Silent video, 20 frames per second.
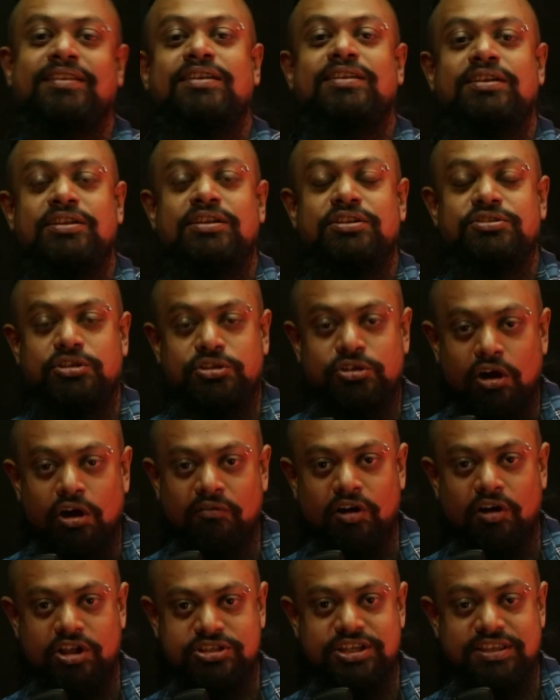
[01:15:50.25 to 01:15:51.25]
So you're
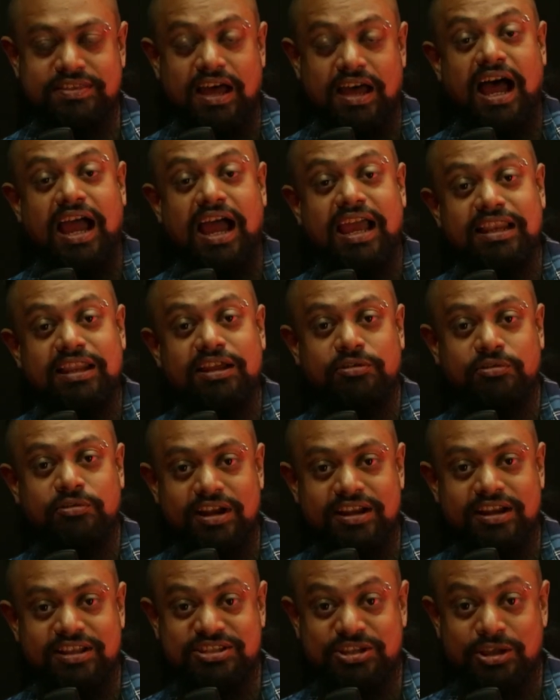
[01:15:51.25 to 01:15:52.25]
watching the Island
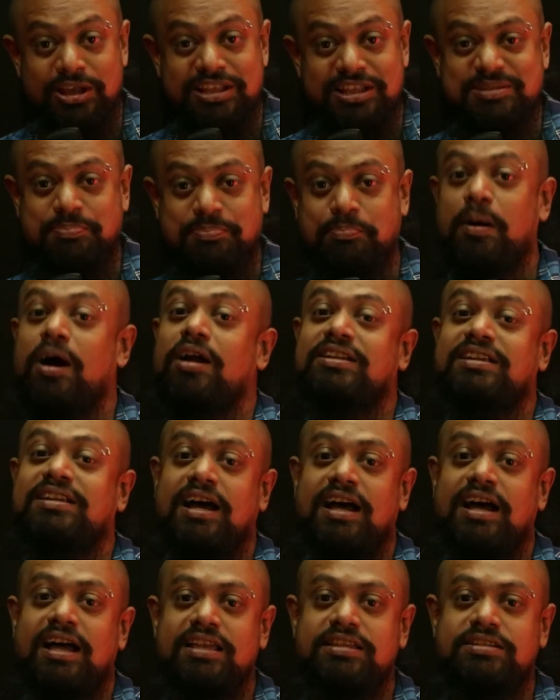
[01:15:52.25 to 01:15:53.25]
Renaissance
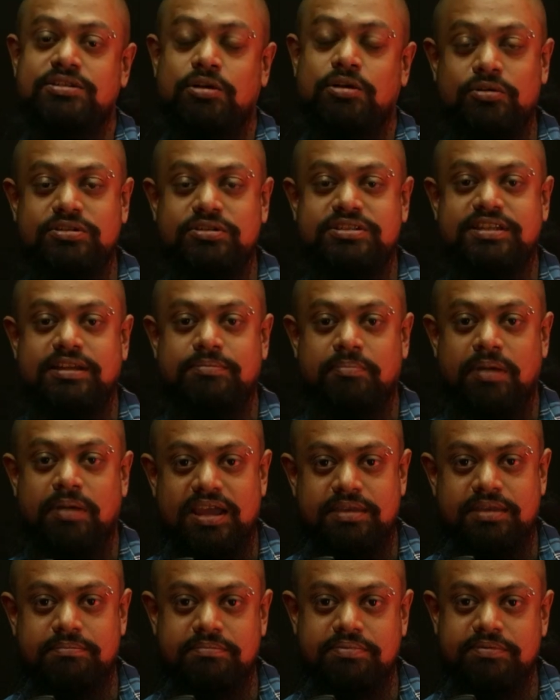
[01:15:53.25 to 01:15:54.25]
podcast hosted
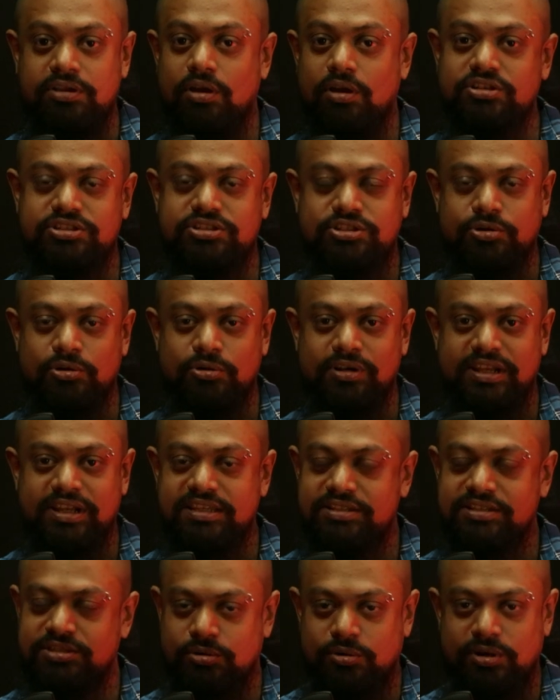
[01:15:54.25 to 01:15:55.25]
by yours truly,
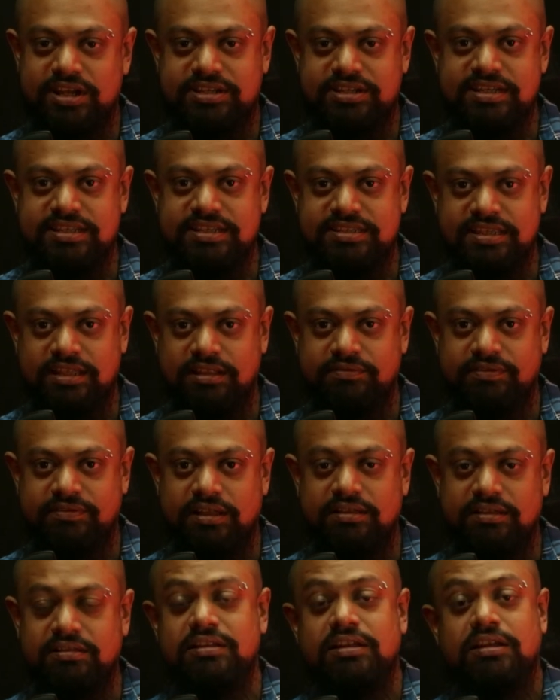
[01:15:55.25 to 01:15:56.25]
Suresh De
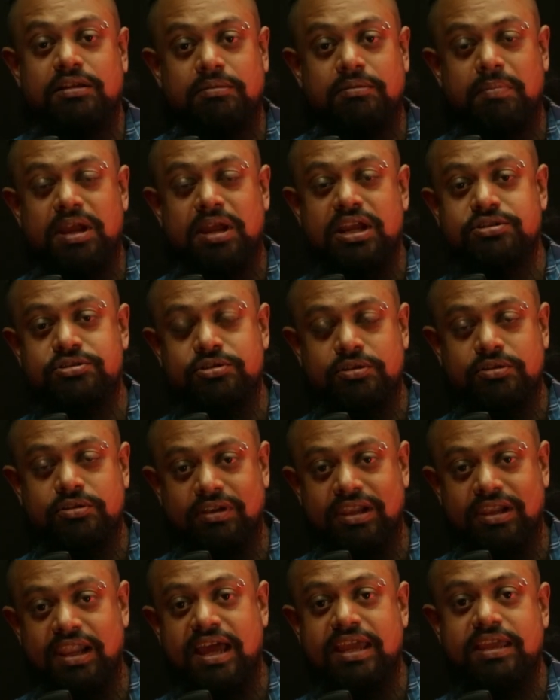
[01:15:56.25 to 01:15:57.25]
Silva. Make sure you
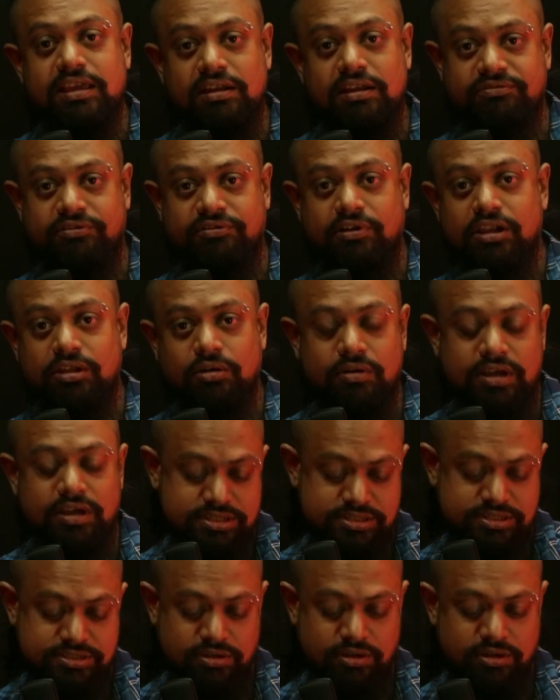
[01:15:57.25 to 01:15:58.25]
like and follow
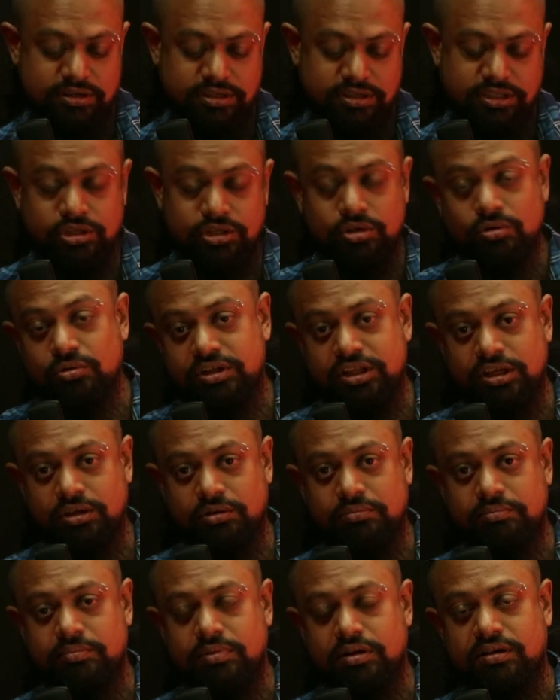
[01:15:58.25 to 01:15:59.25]
us on
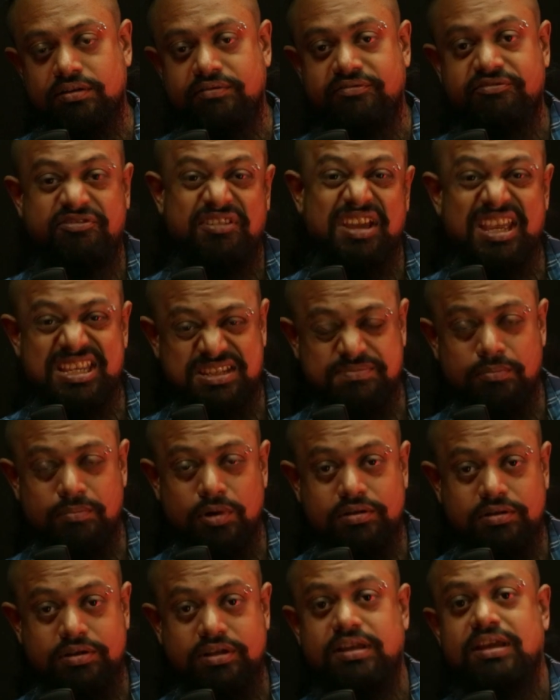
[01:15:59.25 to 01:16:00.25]
YouTube,
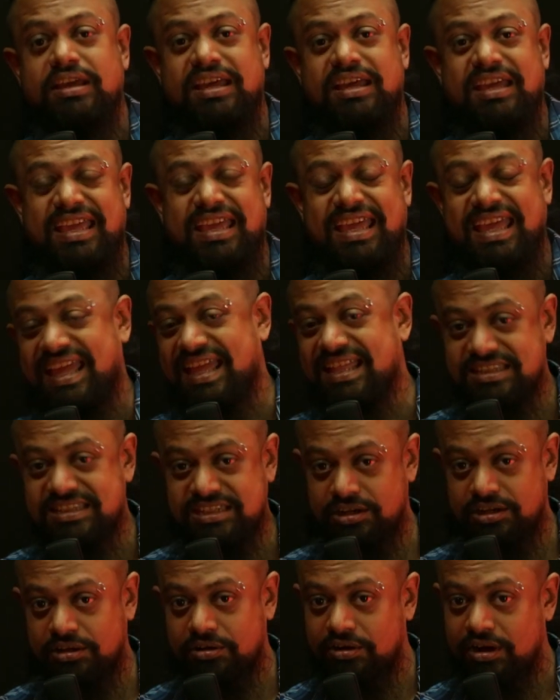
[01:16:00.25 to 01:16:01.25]
Facebook,
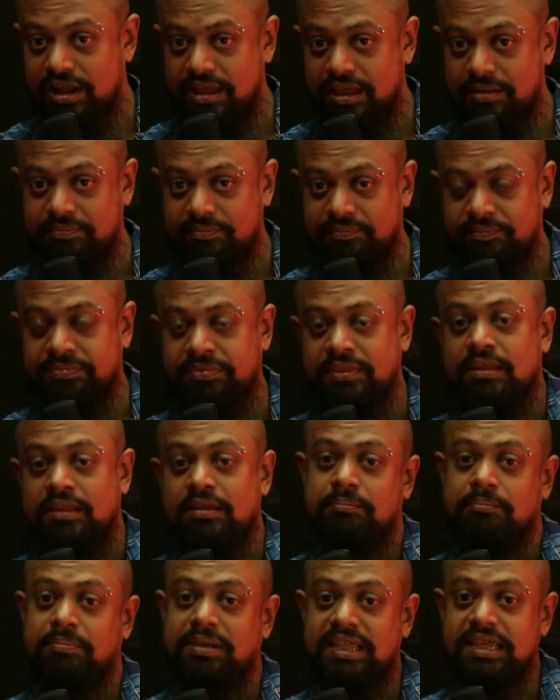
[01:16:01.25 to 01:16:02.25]
Instagram.
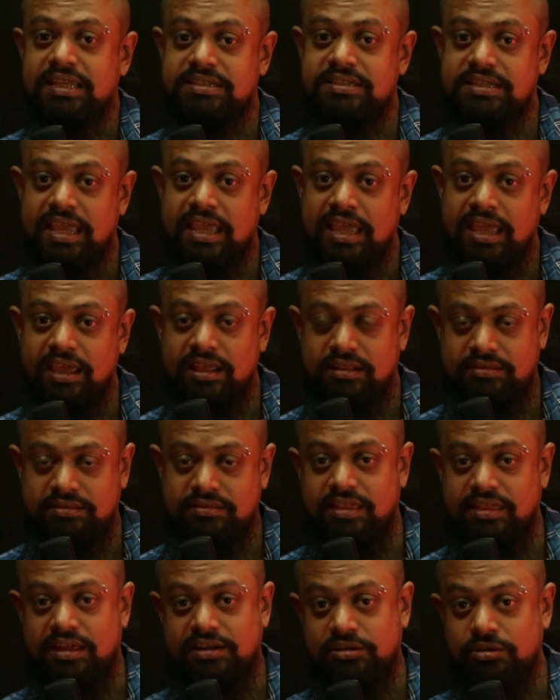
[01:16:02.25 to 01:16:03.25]
Please hit
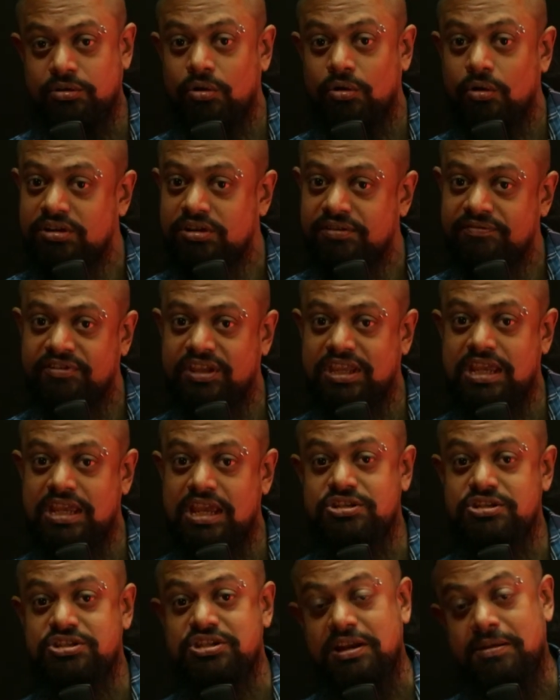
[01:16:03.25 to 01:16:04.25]
that
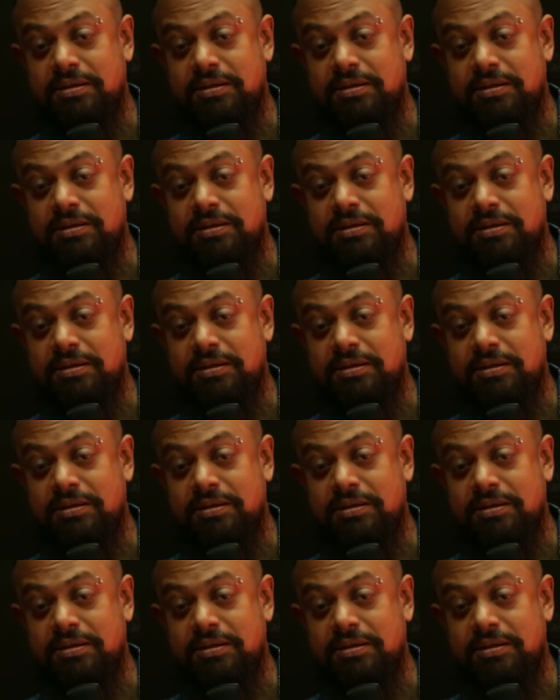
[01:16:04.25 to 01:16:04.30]
notification